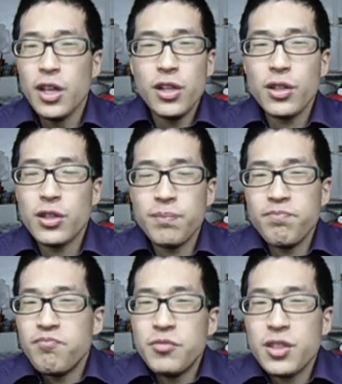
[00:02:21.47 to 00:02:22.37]
you're
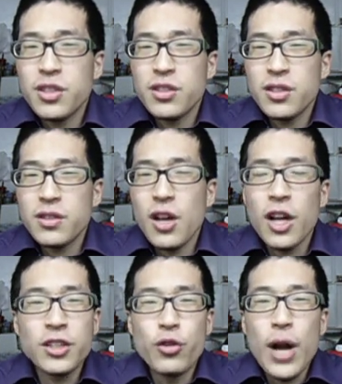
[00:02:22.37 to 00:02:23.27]
just
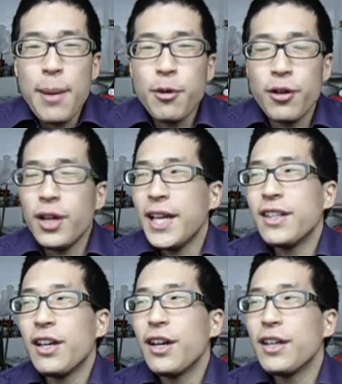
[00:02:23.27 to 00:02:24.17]
taught grammar,
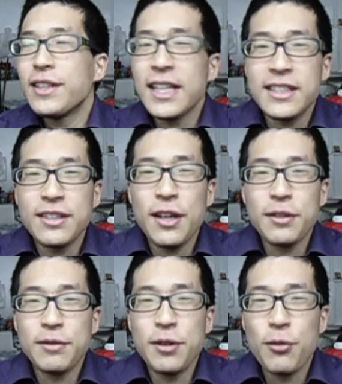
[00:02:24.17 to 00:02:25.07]
and that's
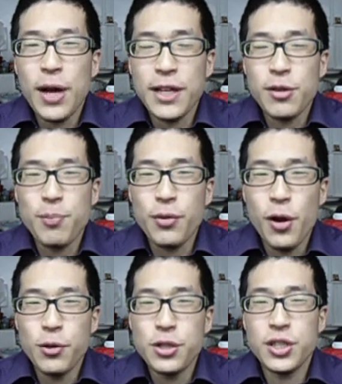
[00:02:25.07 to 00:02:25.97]
not the right
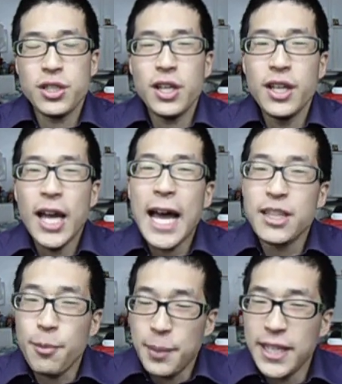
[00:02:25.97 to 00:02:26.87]
approach at
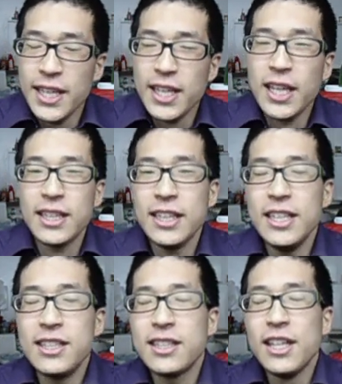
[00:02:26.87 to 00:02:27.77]
the beginning, at
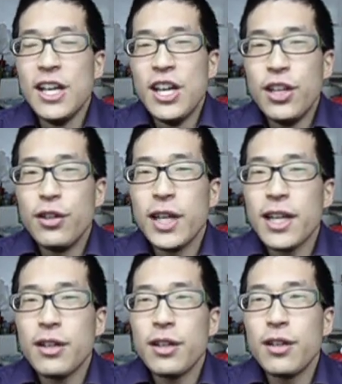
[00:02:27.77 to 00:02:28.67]
least. You
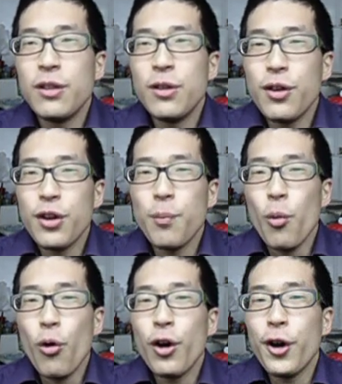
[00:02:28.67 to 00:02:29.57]
gotta learn
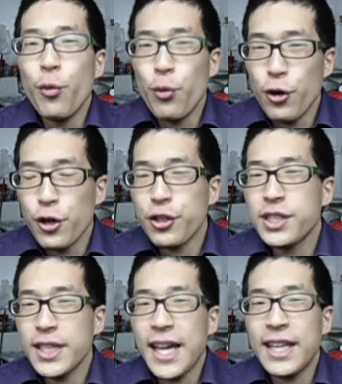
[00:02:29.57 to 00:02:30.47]
more
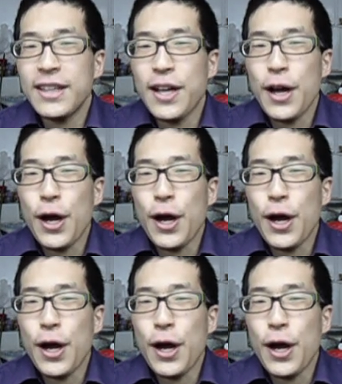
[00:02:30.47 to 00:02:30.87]
words and